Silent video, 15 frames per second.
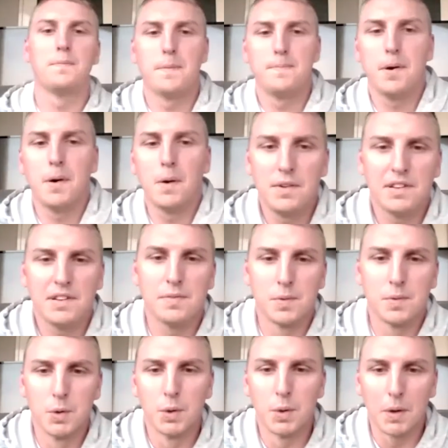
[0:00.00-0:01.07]
proposed
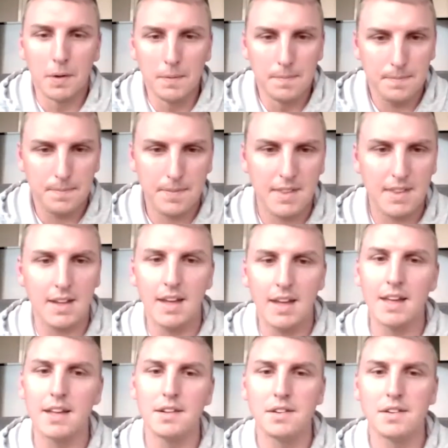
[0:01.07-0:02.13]
rule
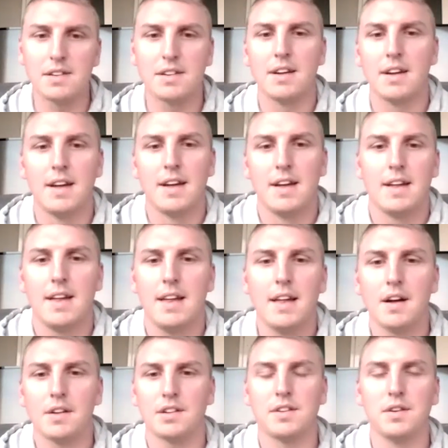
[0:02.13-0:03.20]
is
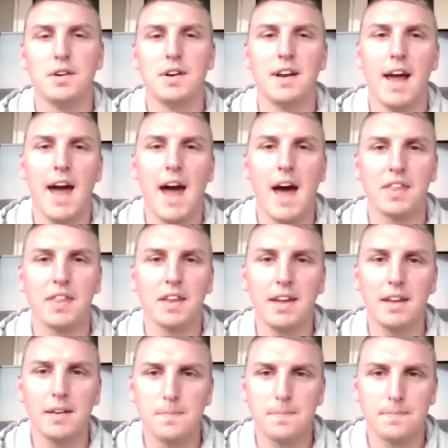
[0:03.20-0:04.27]
a student
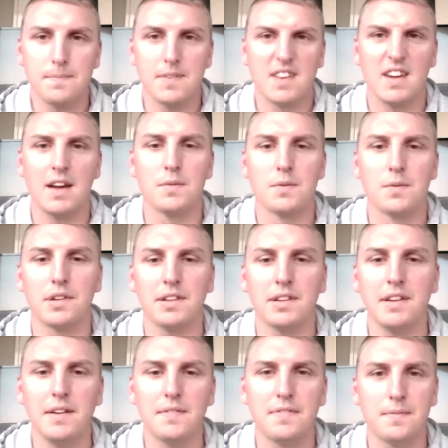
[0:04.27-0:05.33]
athlete can
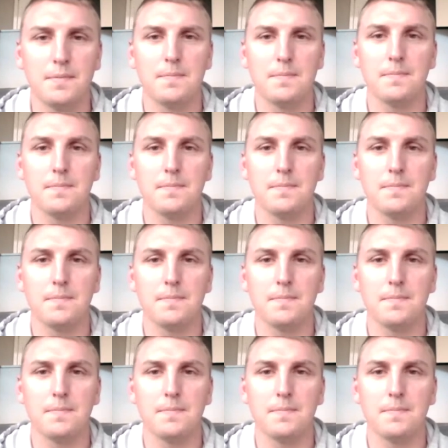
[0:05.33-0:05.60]
receive